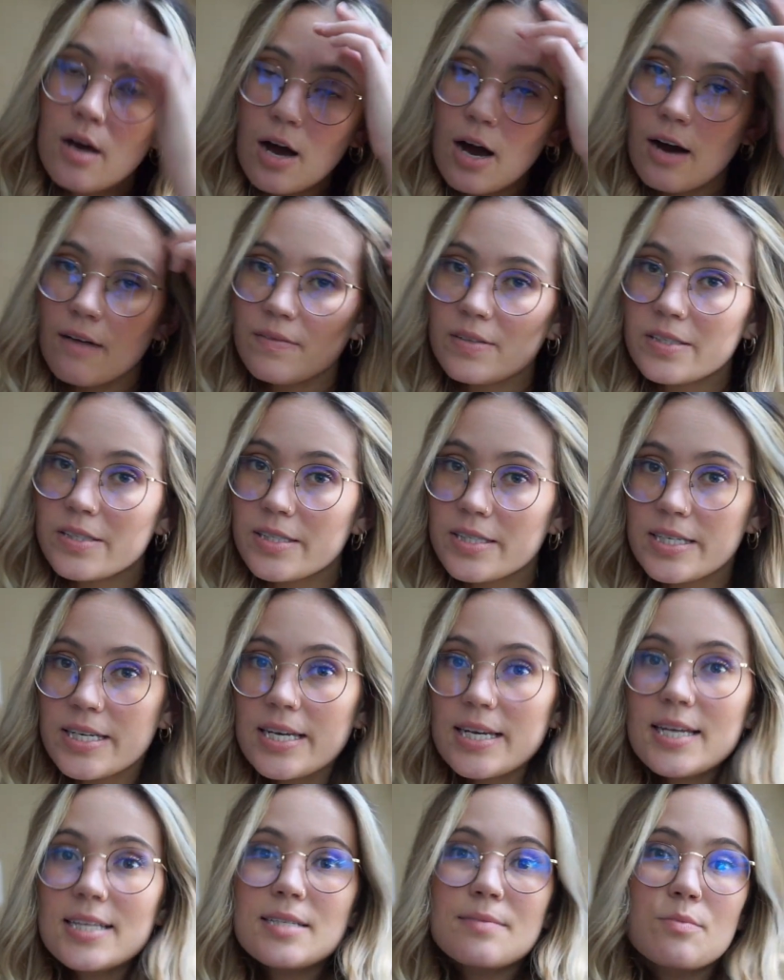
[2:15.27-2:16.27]

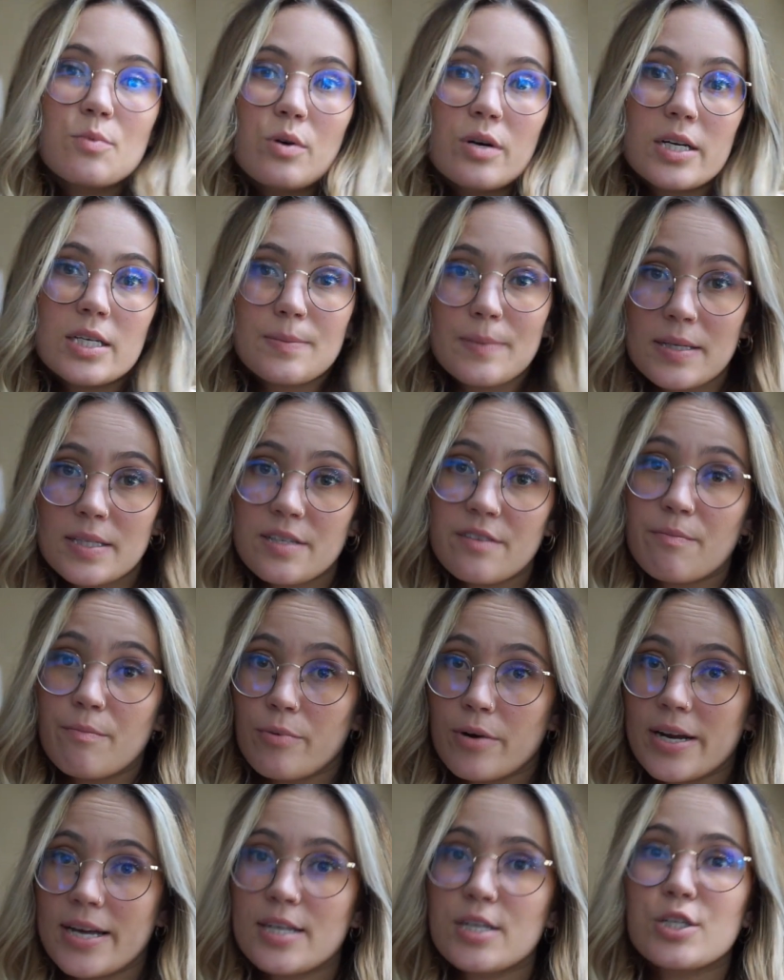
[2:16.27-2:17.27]
Obviously, it's a more expensive
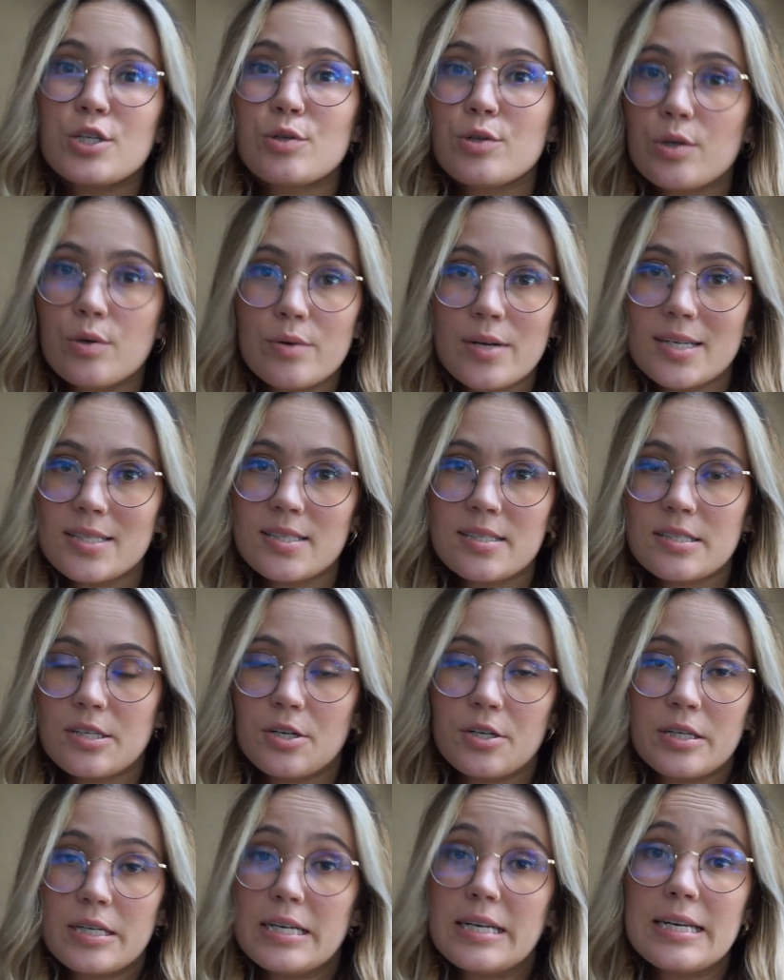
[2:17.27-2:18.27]
brand. You don't
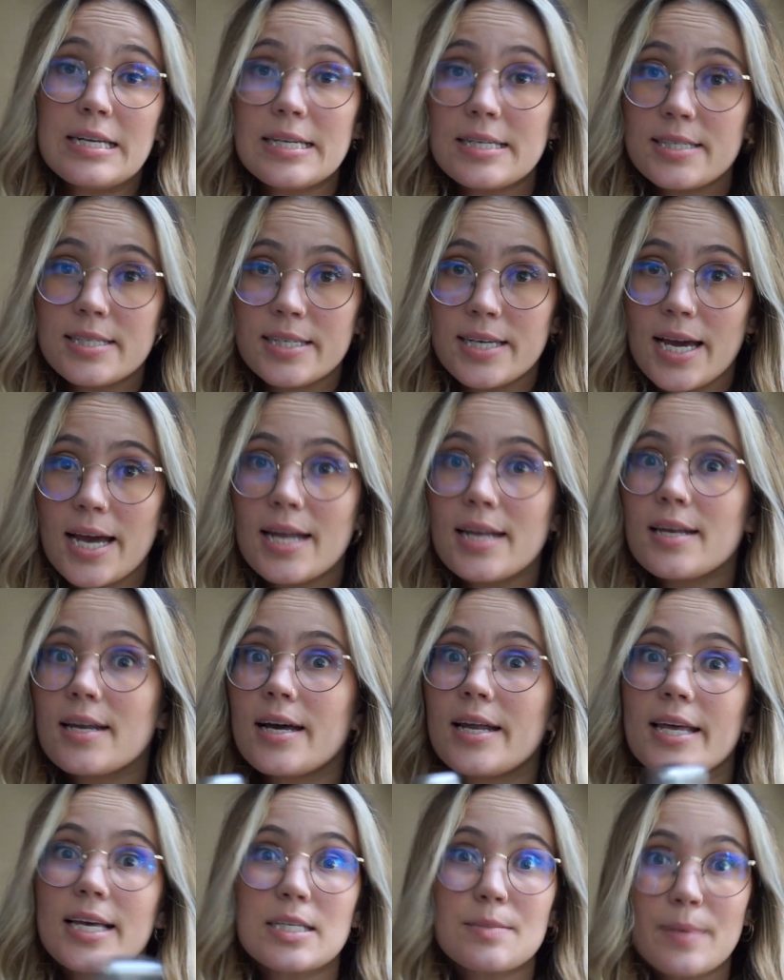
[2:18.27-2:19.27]
necessarily need to get
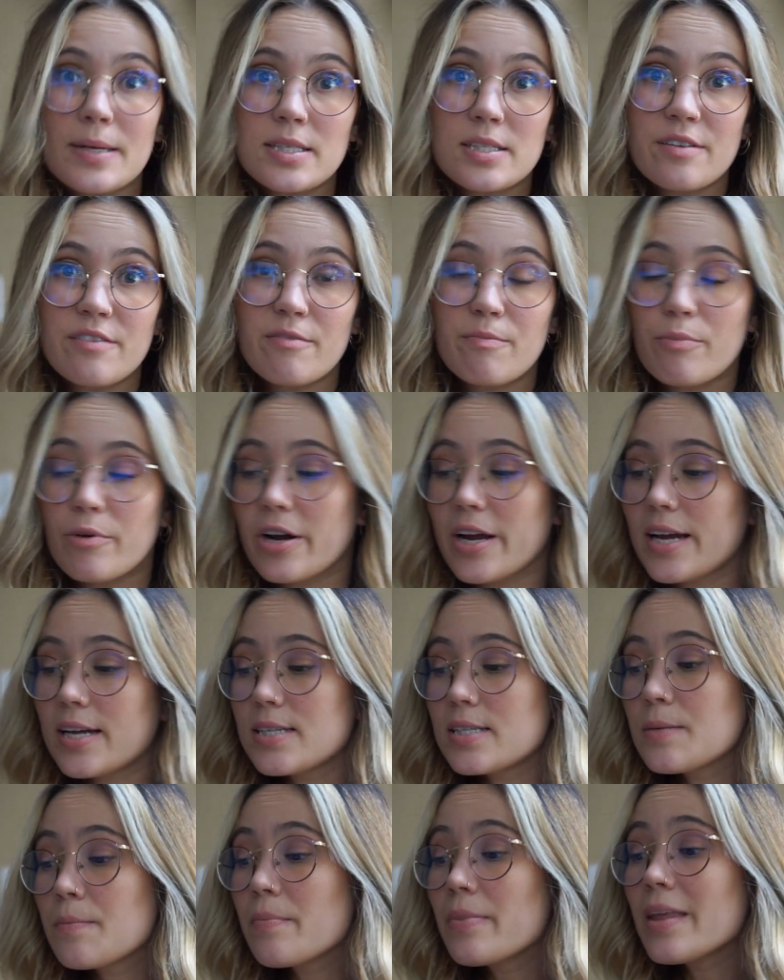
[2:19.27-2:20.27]
an expensive
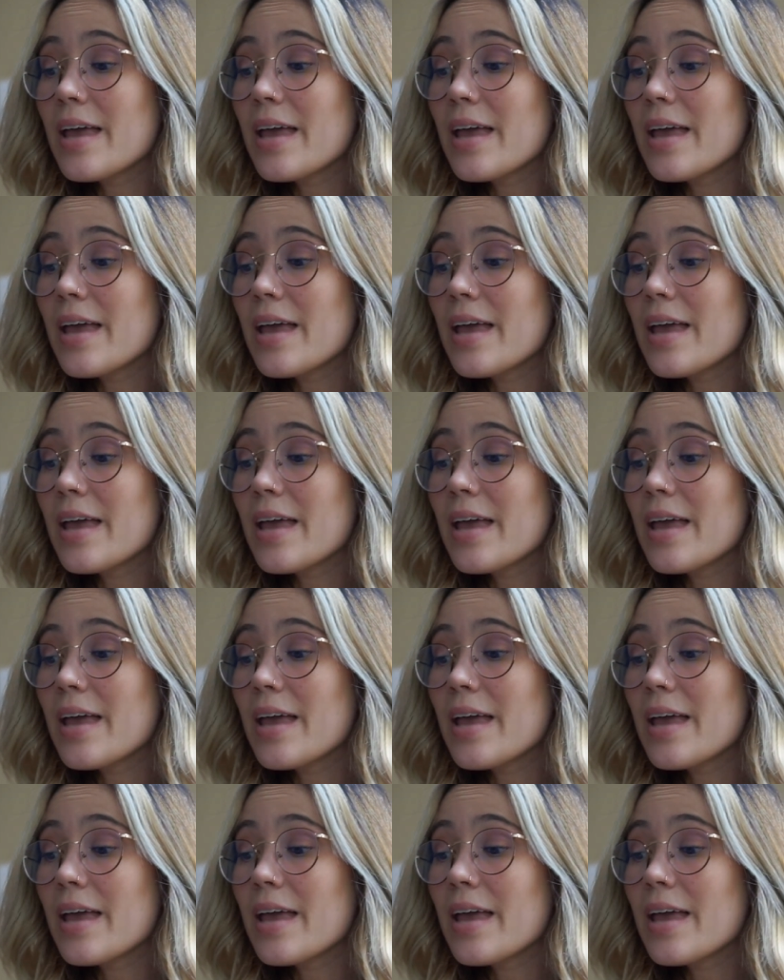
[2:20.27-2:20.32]
brand.